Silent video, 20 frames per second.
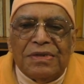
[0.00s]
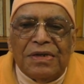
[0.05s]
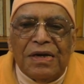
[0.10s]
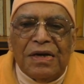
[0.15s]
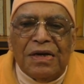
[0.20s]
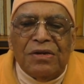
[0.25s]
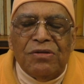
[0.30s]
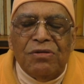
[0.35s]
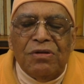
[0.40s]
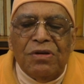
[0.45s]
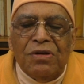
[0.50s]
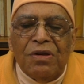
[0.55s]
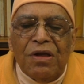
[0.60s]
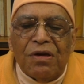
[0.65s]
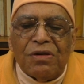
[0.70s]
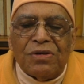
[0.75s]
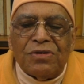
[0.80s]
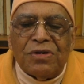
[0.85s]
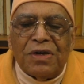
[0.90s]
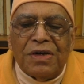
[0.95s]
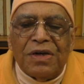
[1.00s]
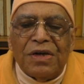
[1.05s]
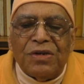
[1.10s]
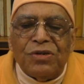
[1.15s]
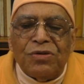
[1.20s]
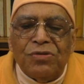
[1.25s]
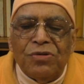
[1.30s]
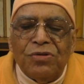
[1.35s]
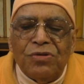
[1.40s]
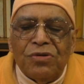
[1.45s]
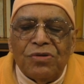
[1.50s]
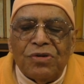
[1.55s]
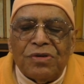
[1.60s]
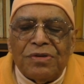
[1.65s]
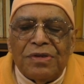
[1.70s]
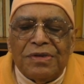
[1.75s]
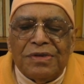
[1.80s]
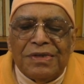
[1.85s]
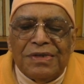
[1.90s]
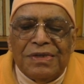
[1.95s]
And we will also get to know
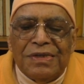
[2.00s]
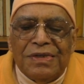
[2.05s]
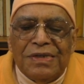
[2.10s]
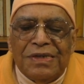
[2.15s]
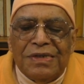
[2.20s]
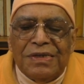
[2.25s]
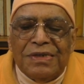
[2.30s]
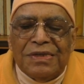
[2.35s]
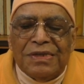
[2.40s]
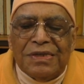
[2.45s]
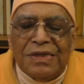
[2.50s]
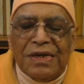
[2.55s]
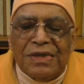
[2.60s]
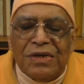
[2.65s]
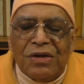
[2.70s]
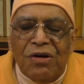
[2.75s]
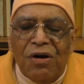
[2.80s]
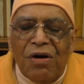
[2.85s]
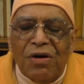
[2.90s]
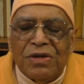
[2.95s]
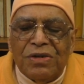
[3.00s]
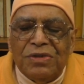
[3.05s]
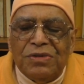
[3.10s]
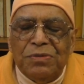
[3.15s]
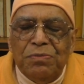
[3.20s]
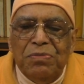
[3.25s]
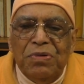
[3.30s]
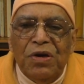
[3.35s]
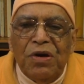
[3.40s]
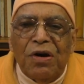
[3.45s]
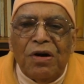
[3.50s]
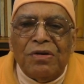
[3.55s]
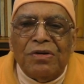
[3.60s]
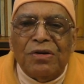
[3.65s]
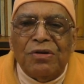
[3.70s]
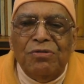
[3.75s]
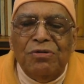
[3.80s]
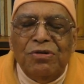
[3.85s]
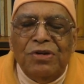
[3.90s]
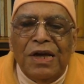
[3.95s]
that God is
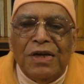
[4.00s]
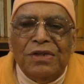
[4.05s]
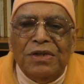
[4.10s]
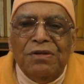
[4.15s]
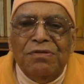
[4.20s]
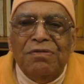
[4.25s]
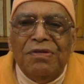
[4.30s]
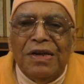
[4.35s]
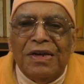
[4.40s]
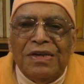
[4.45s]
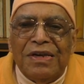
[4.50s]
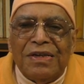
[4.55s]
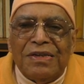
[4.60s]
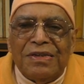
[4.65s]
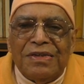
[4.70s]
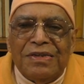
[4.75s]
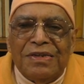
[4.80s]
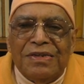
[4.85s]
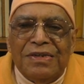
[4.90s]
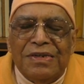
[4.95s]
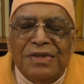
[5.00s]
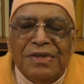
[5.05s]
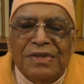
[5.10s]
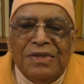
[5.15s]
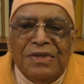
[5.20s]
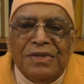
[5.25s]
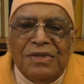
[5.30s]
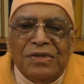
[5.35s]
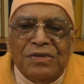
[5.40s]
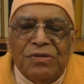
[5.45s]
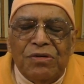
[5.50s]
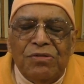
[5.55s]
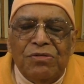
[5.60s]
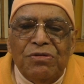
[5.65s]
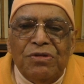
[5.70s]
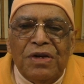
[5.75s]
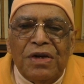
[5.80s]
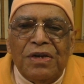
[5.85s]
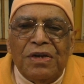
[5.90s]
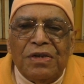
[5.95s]
beyond good and evil.
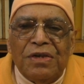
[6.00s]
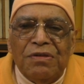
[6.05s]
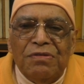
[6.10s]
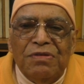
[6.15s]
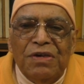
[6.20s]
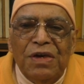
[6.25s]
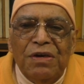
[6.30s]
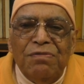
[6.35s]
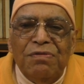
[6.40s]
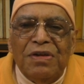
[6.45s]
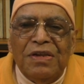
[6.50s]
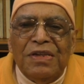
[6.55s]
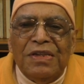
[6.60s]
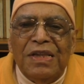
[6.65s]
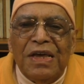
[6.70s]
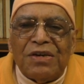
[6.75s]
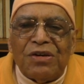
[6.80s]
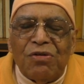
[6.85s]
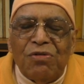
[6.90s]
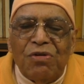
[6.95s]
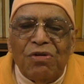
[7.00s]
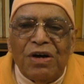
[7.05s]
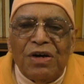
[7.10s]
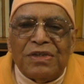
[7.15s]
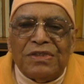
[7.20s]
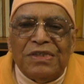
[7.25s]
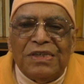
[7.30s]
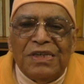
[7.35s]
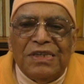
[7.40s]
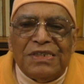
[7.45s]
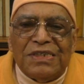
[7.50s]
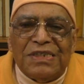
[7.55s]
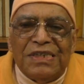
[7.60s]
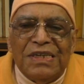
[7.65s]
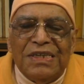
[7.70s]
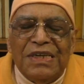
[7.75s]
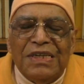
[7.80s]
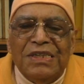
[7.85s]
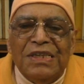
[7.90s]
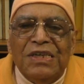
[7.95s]
Good and evil, they coexist
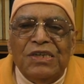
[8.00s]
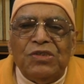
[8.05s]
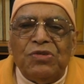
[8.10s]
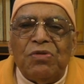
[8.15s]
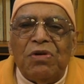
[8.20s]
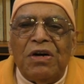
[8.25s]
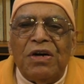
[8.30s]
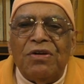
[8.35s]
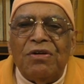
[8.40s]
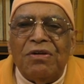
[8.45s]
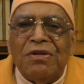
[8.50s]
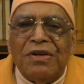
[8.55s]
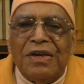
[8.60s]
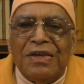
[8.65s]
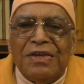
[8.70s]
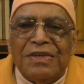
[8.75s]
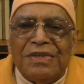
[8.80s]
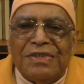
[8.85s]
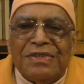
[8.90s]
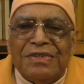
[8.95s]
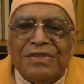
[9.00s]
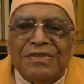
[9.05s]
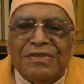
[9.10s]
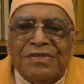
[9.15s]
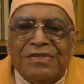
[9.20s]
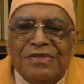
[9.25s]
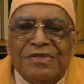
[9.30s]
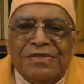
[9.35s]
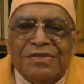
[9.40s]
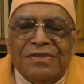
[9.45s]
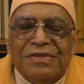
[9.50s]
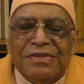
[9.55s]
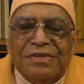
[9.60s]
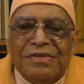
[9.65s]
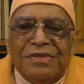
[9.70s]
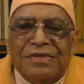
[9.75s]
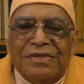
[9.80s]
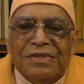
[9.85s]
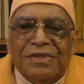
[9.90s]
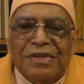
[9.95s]
in this world only,
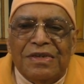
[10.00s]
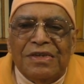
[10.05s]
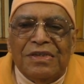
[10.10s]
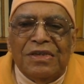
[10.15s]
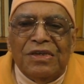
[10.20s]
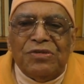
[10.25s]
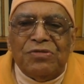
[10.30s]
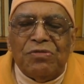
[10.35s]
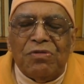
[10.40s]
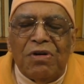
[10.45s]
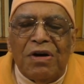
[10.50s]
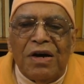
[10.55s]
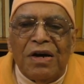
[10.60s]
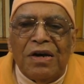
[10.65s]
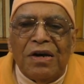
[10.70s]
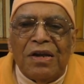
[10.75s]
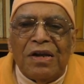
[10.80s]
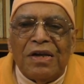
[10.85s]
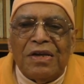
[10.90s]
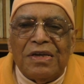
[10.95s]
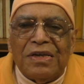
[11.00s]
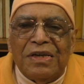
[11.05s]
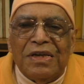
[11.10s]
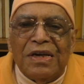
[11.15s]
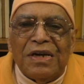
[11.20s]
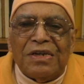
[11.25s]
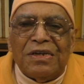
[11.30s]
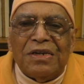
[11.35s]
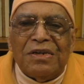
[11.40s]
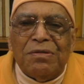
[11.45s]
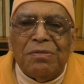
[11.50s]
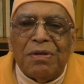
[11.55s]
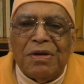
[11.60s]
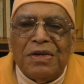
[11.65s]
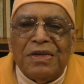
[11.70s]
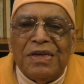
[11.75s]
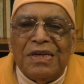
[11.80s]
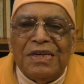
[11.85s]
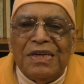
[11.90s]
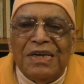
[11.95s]
in this world created by
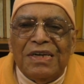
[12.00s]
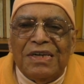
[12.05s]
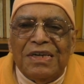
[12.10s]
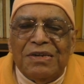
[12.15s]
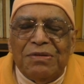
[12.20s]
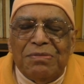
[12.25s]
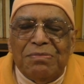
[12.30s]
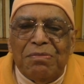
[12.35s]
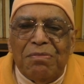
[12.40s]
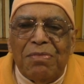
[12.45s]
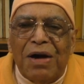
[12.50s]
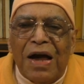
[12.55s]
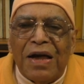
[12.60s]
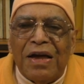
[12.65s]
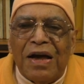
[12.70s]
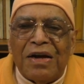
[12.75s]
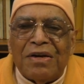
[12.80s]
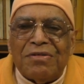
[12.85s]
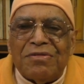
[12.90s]
Maya.